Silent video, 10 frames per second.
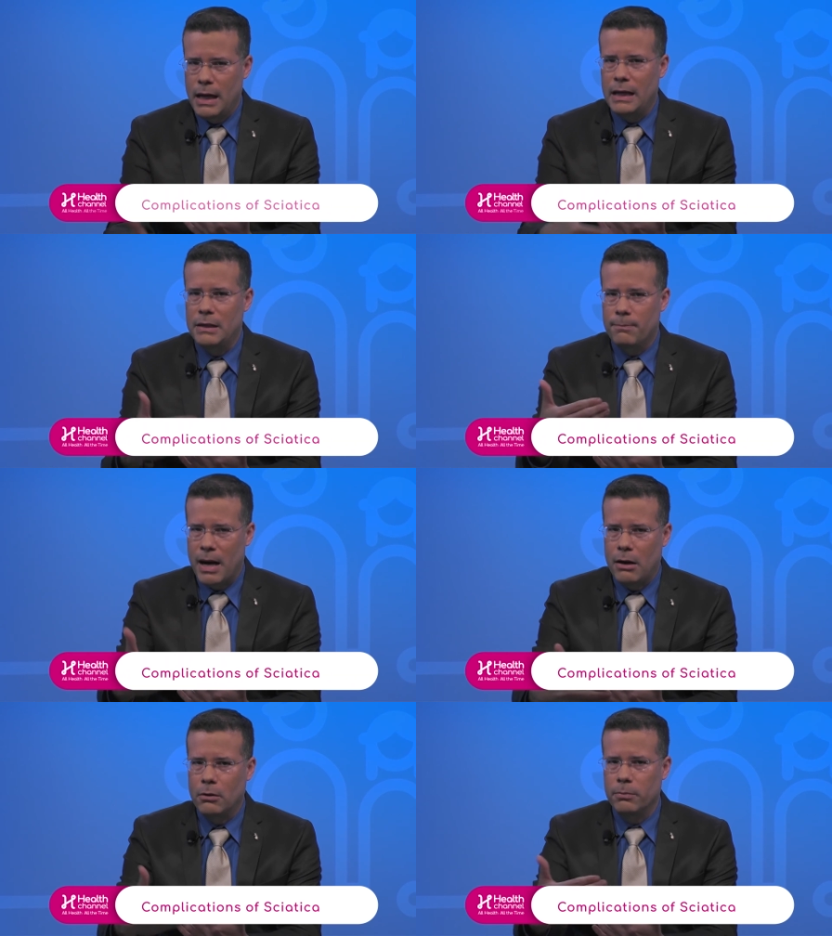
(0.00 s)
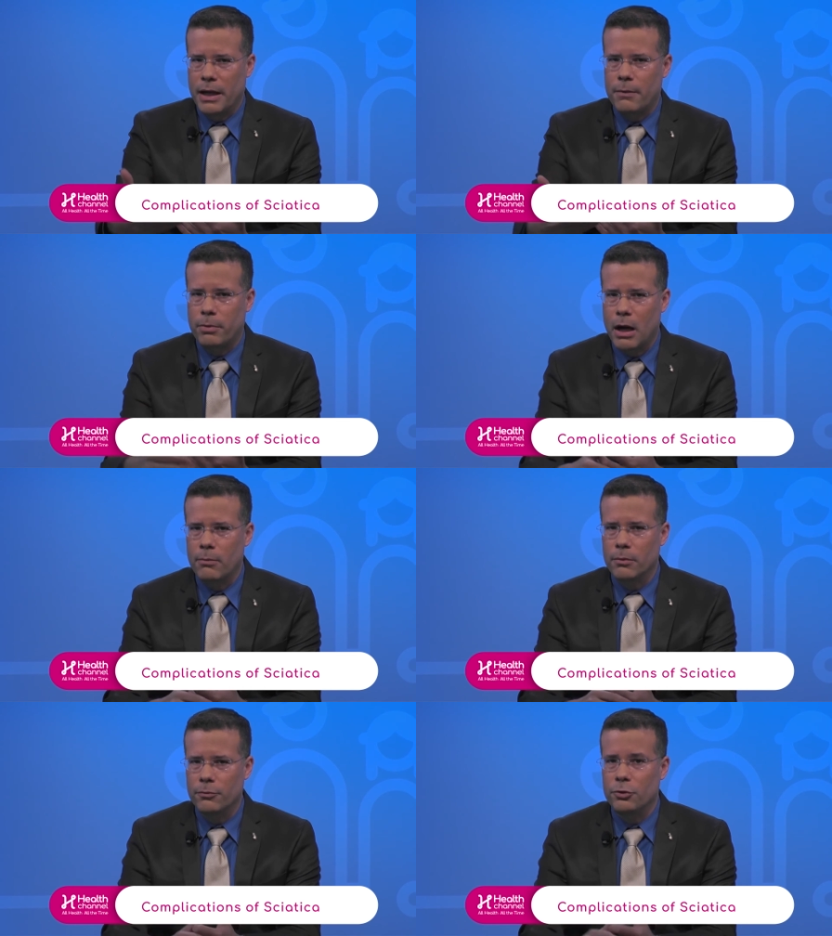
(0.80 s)
any bowel bladder
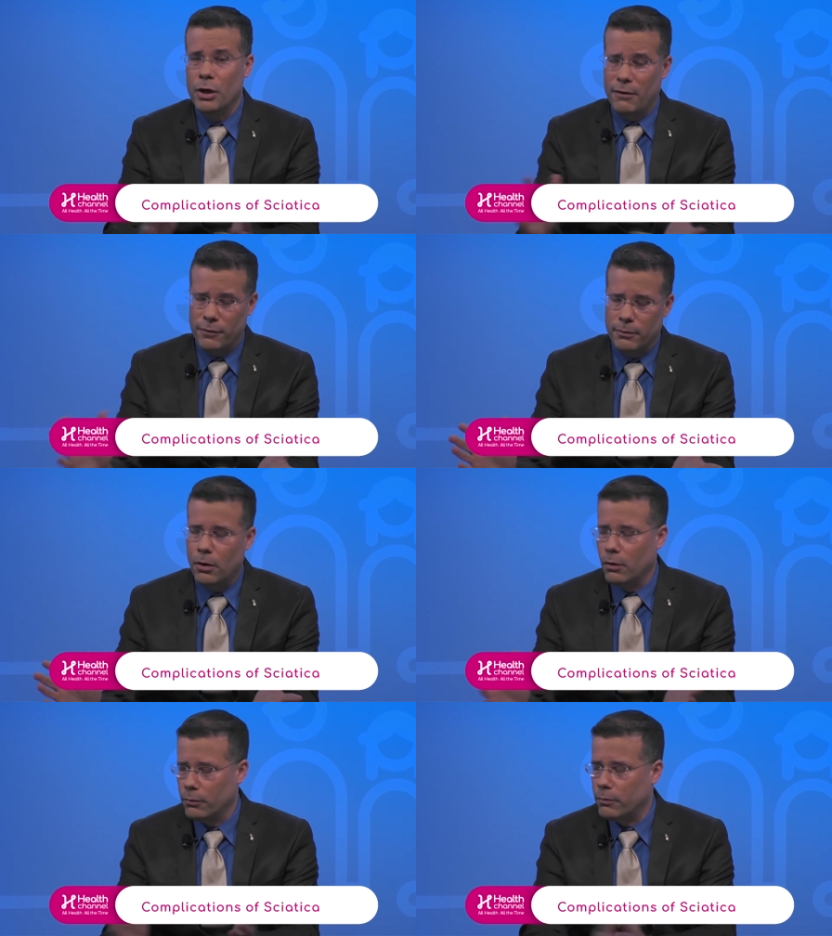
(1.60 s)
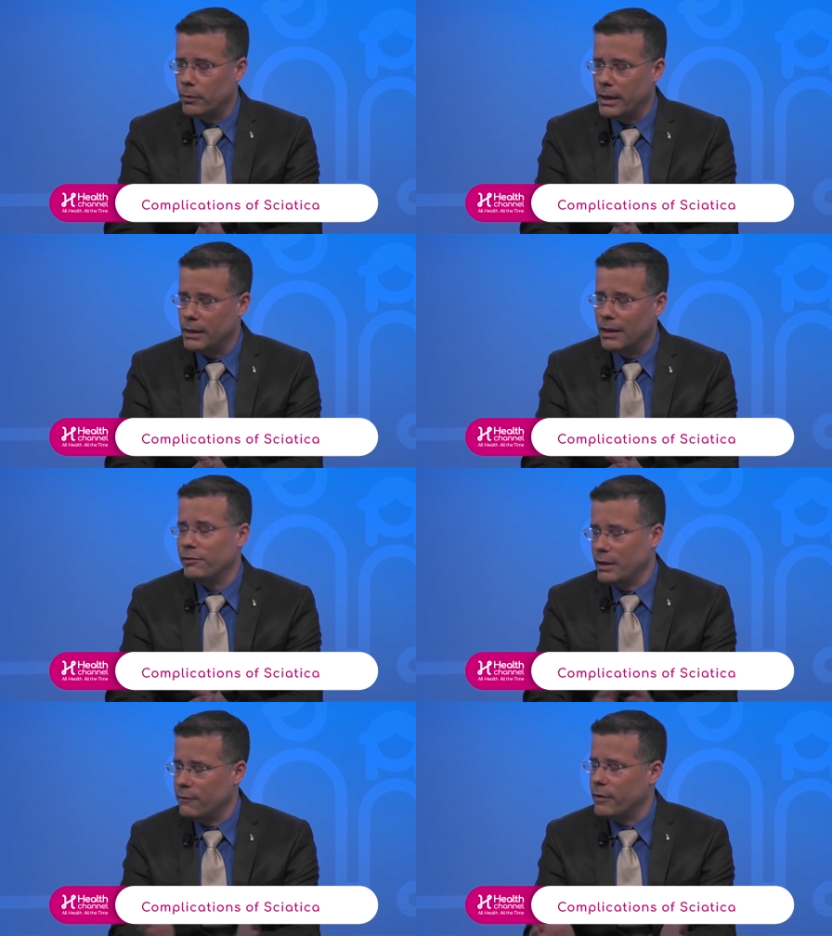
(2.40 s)
problems, you have already a
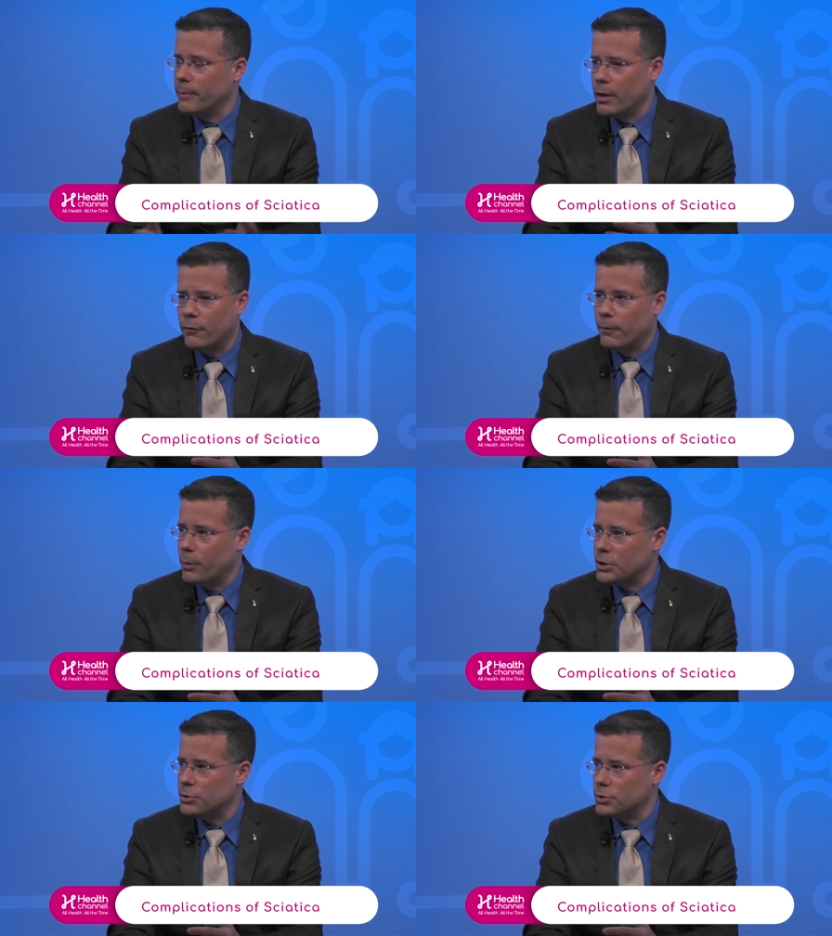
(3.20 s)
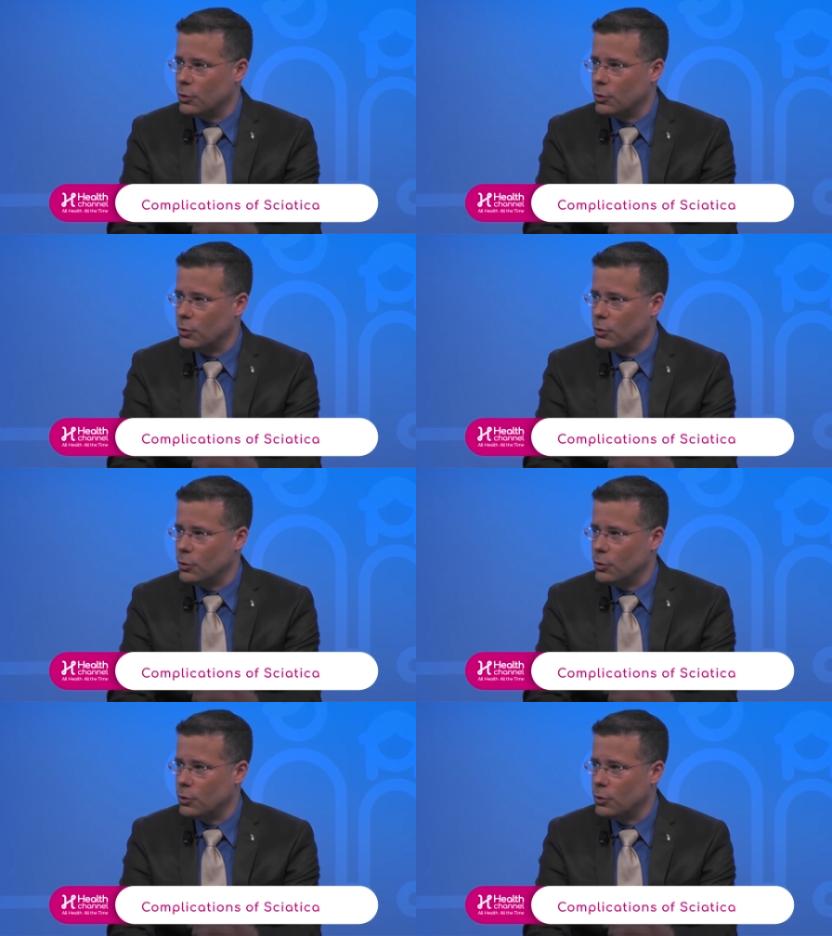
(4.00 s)
significant amount of compression.